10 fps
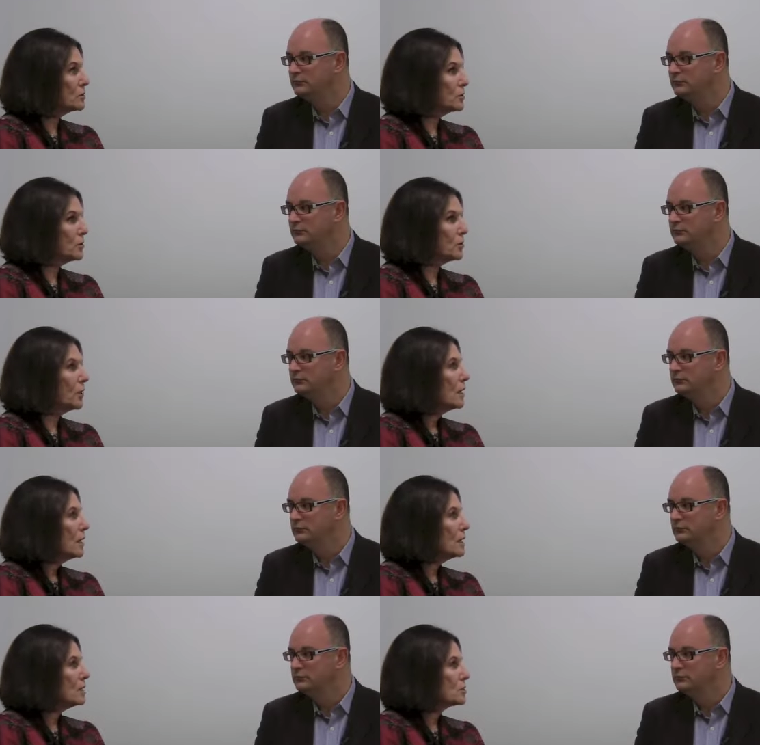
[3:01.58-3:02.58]
Speaker 1: to do
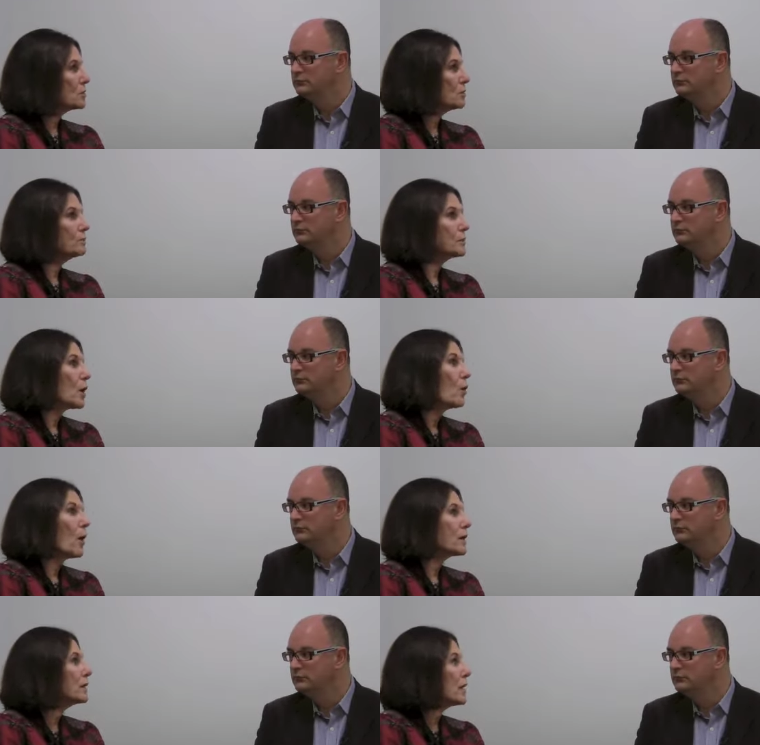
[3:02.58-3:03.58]
is go
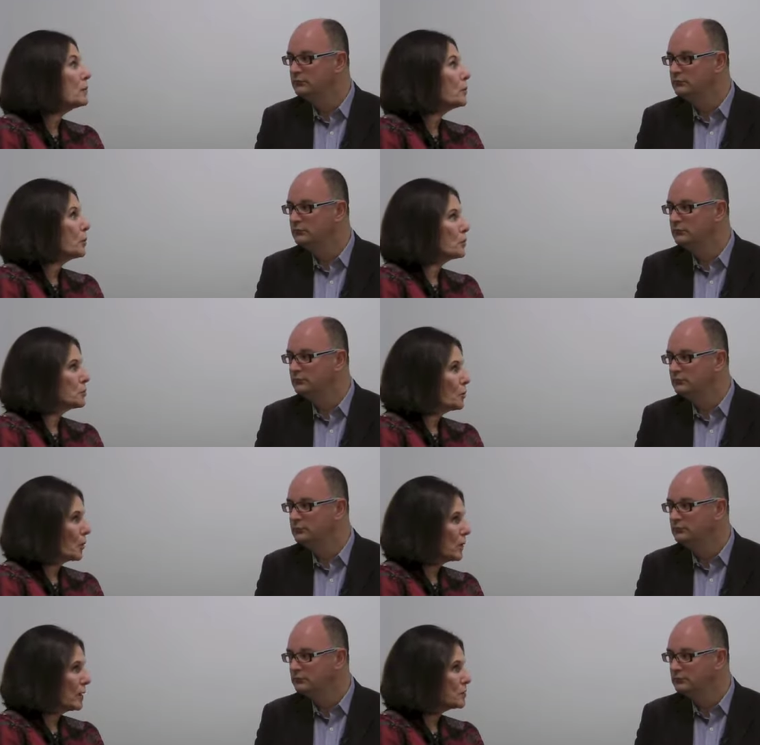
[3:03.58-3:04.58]
on an input tour.
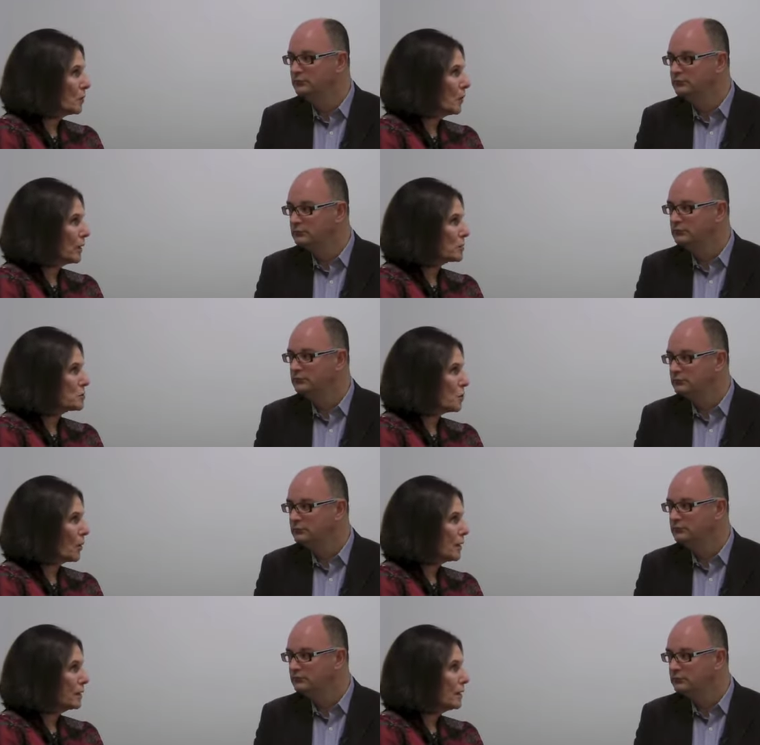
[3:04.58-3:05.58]
That's what we are
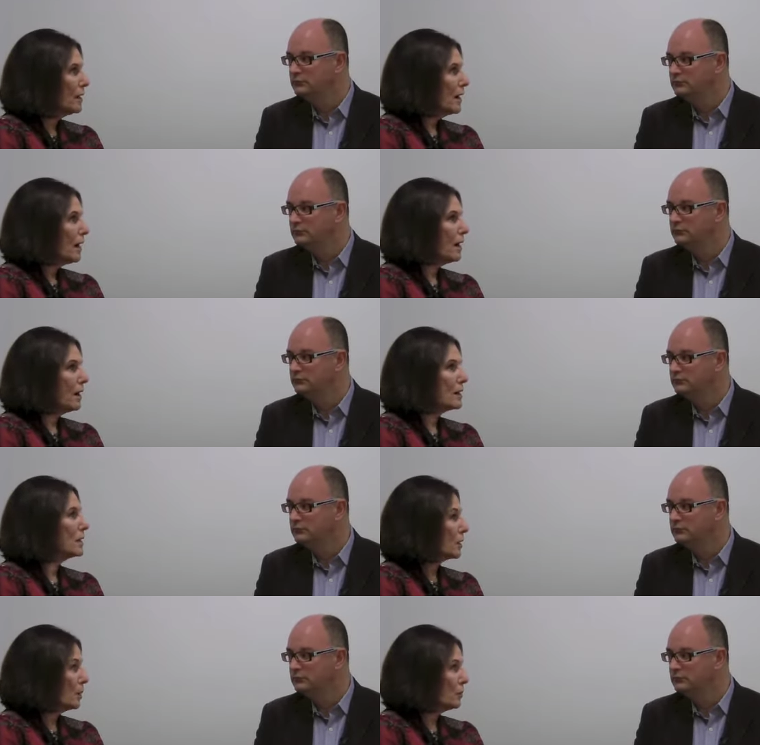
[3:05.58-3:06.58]
starting uh, in a
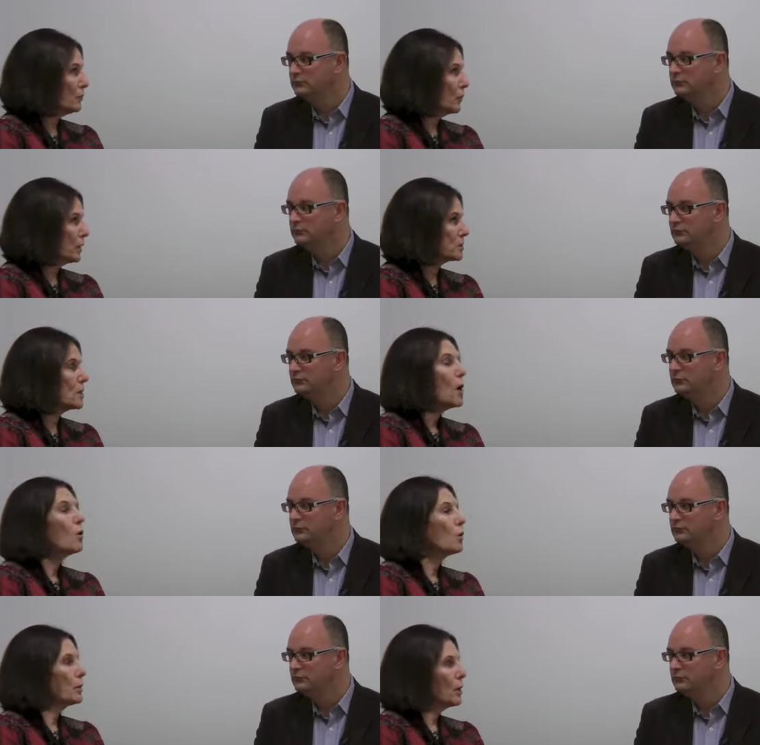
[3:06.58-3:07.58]
couple of weeks.
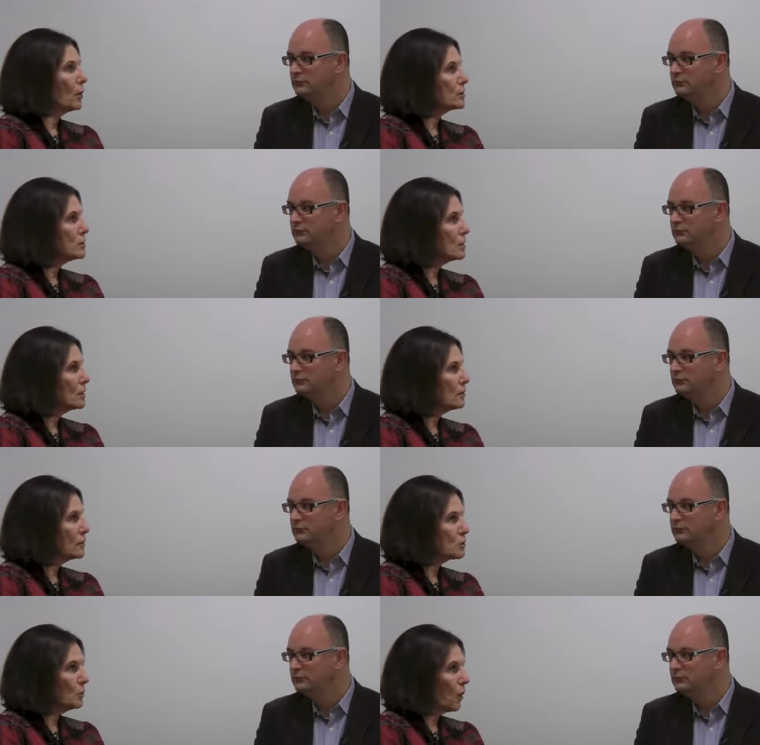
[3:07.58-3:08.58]
We'll be going to the
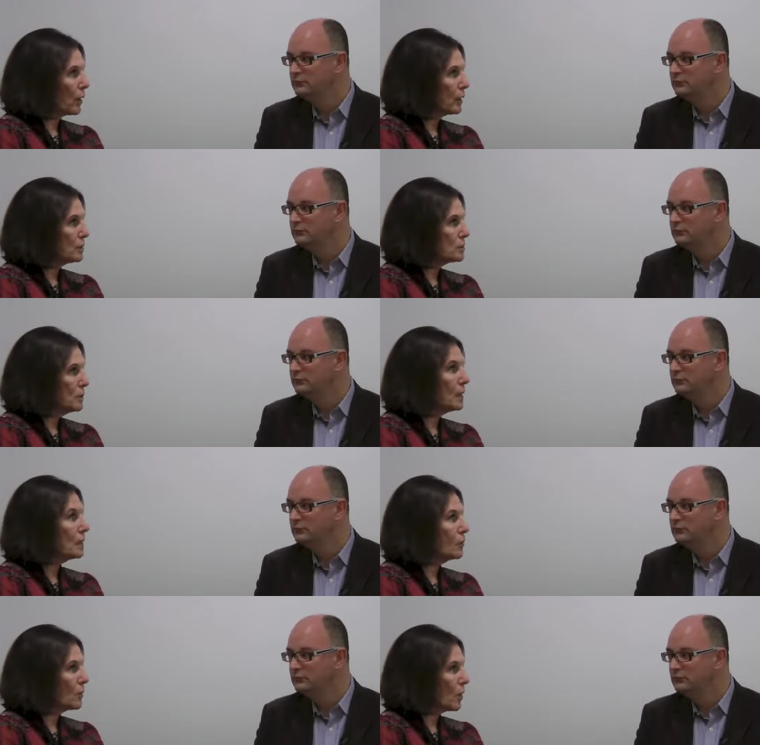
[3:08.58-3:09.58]
individual markets, meeting
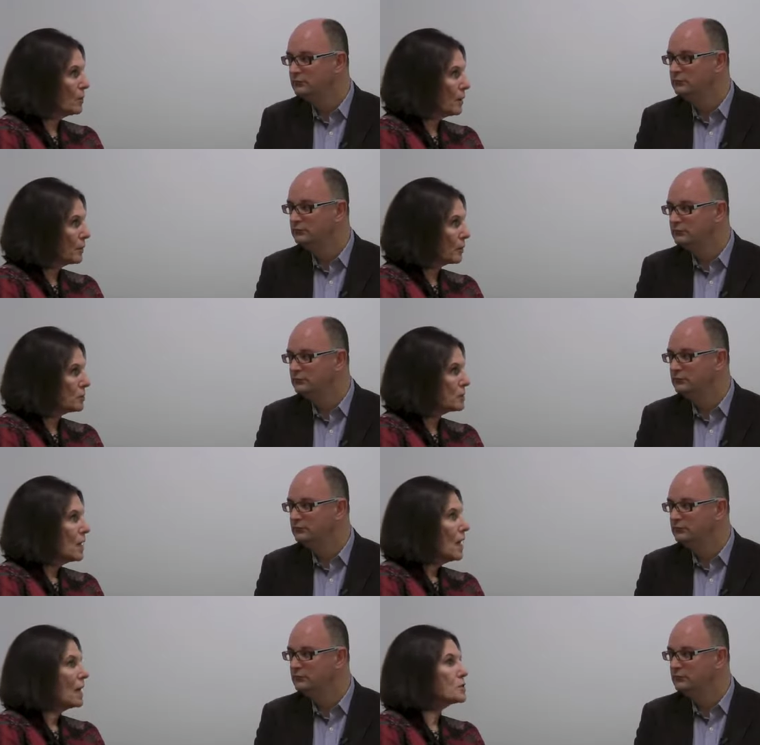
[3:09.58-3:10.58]
with our members,
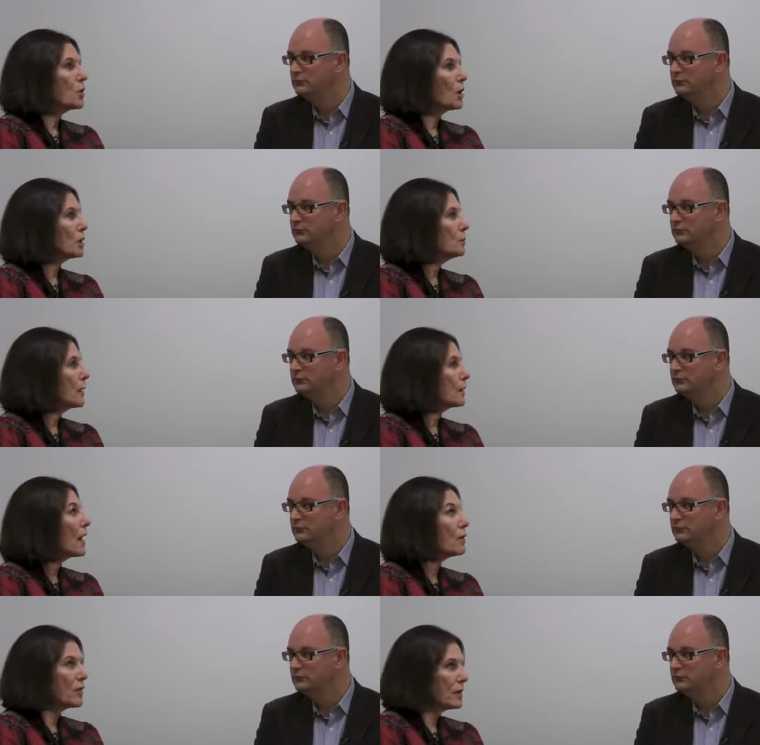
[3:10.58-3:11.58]
and talking about
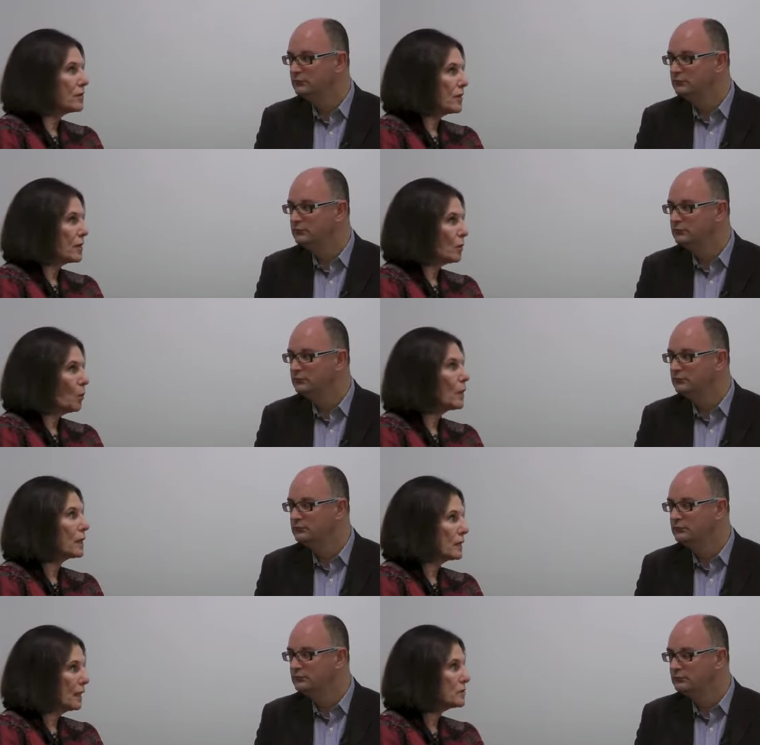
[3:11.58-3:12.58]
how they think we
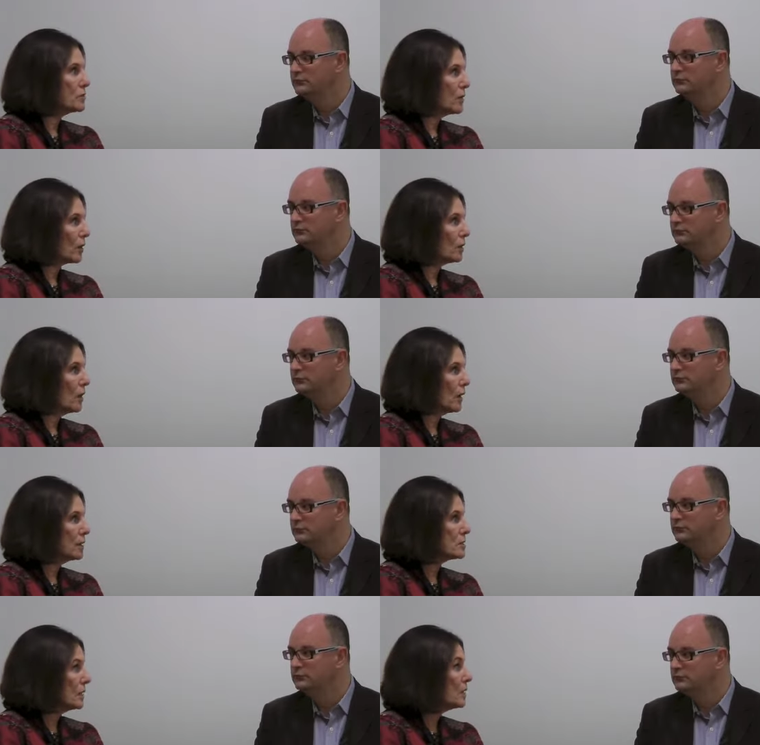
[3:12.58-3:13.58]
can get to their
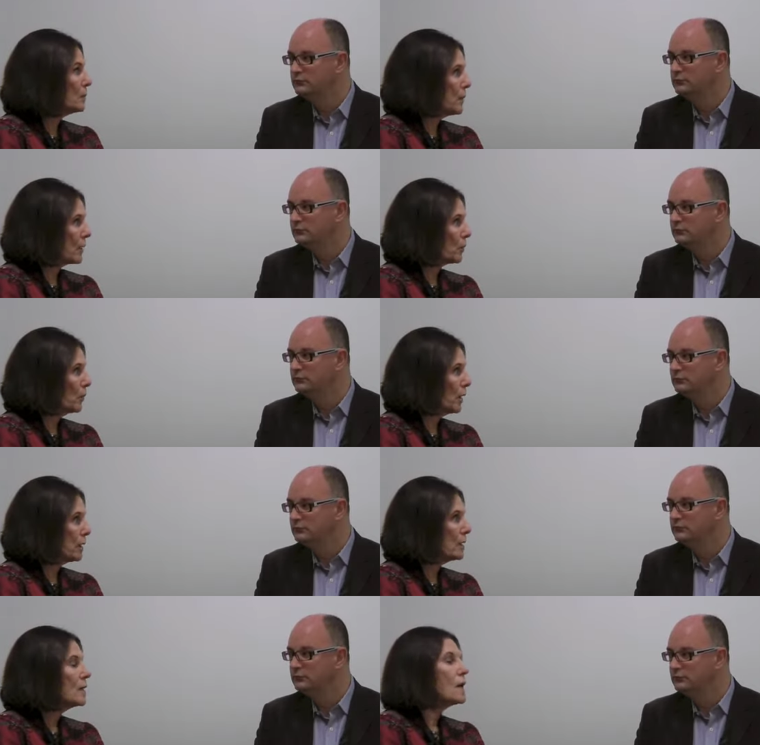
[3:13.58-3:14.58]
clients in a better way.
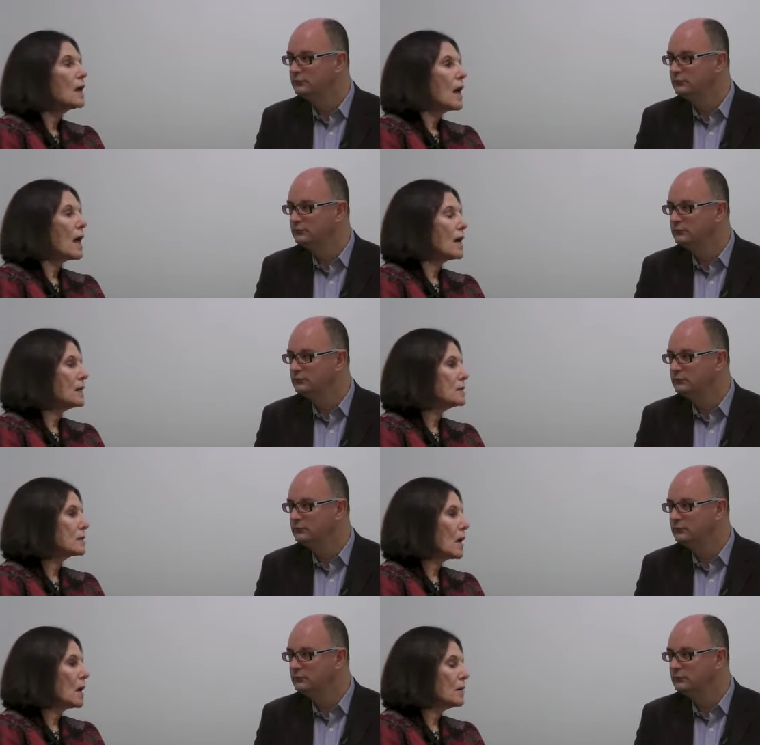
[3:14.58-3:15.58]
And
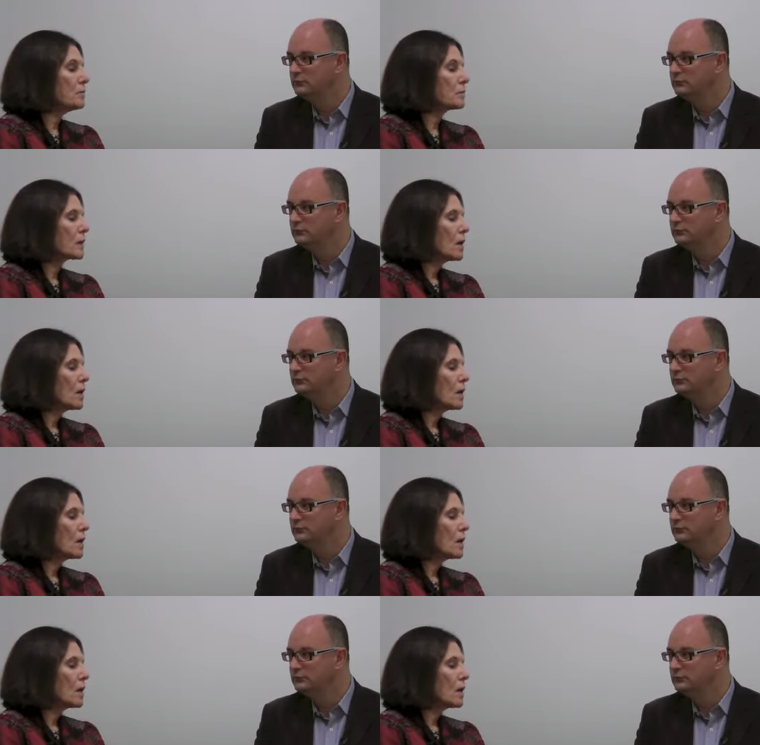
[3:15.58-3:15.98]
um,